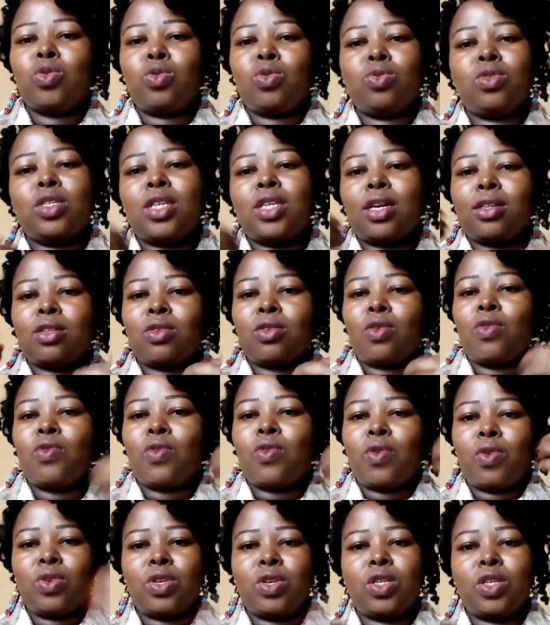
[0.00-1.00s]
You just
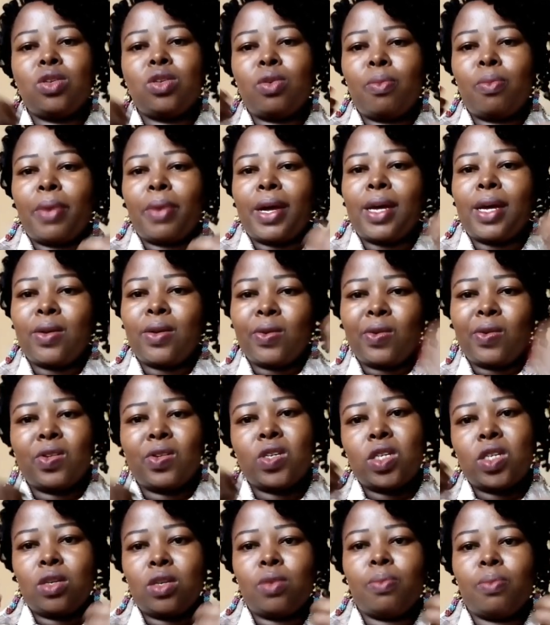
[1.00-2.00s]
continue buying,
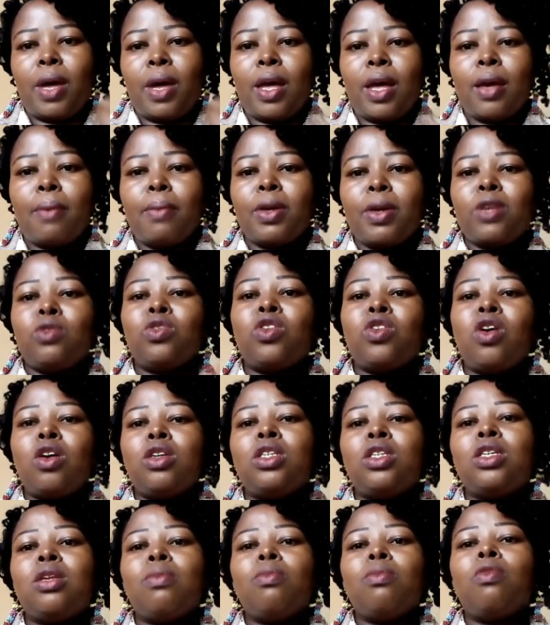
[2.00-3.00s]
but you
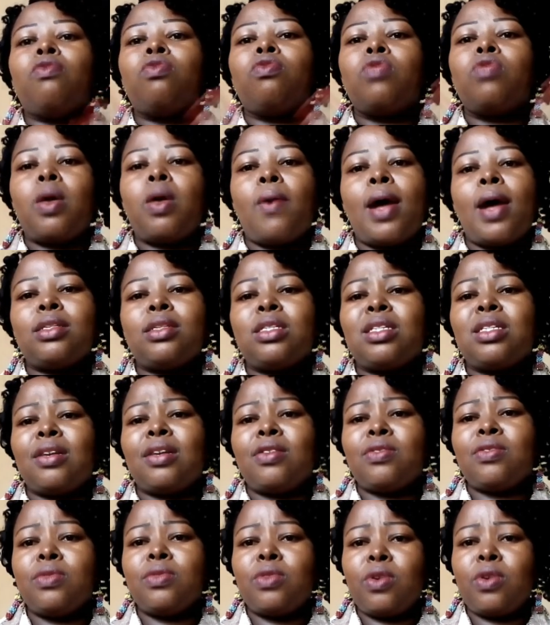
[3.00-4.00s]
don't remove the ones
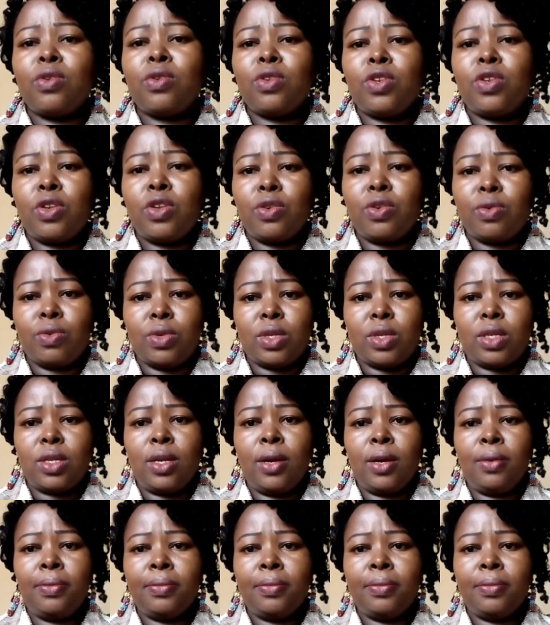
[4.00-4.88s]
that you don't use.